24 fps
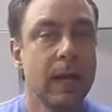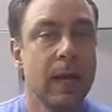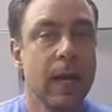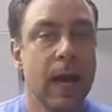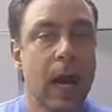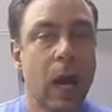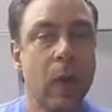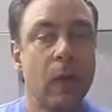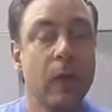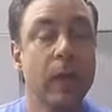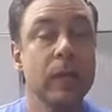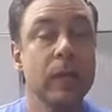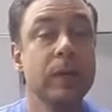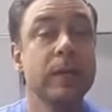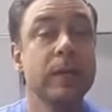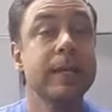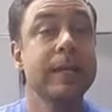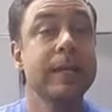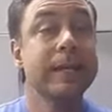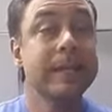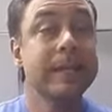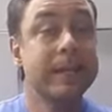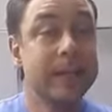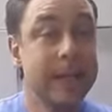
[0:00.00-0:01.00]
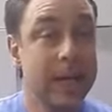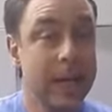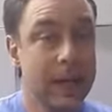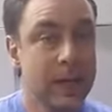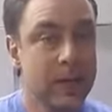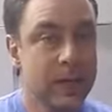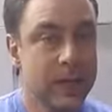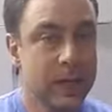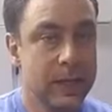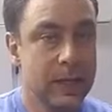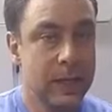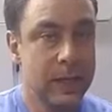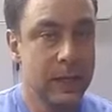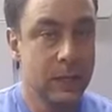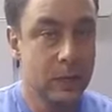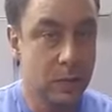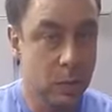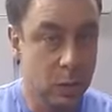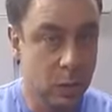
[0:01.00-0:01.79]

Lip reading: how can I do this intelligently to